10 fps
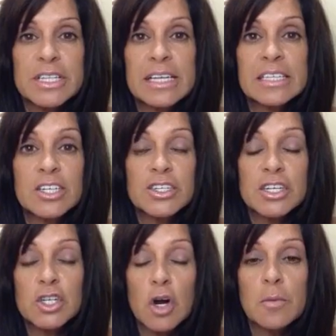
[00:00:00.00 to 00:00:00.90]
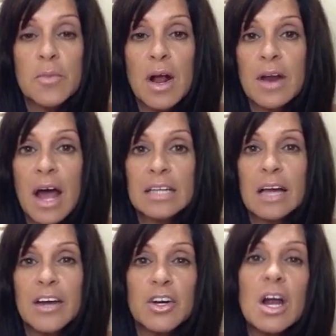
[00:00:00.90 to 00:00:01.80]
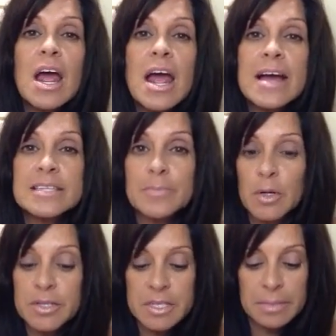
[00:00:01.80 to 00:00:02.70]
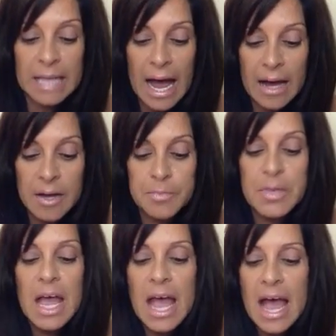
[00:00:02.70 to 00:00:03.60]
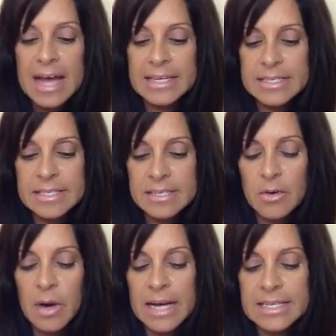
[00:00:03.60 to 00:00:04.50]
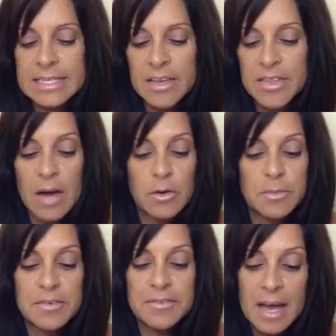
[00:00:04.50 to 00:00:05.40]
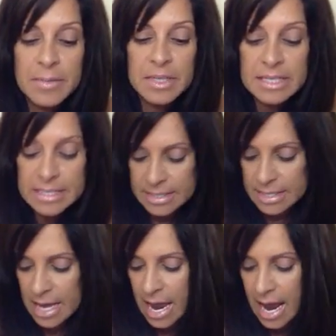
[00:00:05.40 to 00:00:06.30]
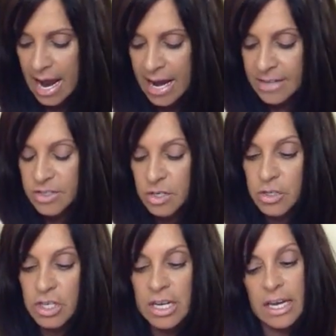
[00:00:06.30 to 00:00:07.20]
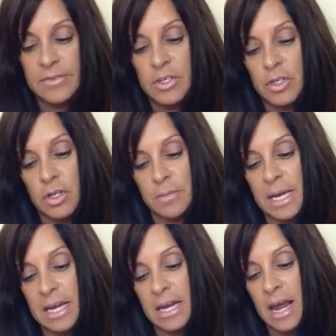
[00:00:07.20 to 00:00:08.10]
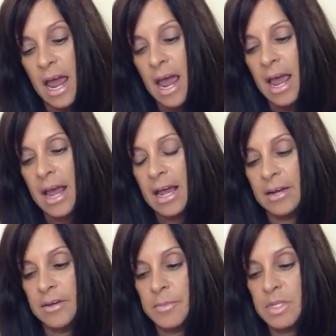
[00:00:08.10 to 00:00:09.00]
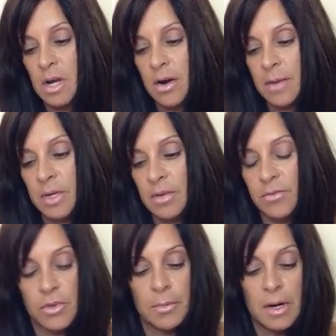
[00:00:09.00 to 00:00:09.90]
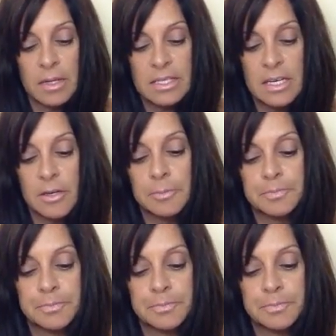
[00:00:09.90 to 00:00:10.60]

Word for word: lately, just a dark brown eyeliner as opposed to black. And so I said that would be fabulous. And so she gave it to me. And I'm sorry, I'm looking for the box here.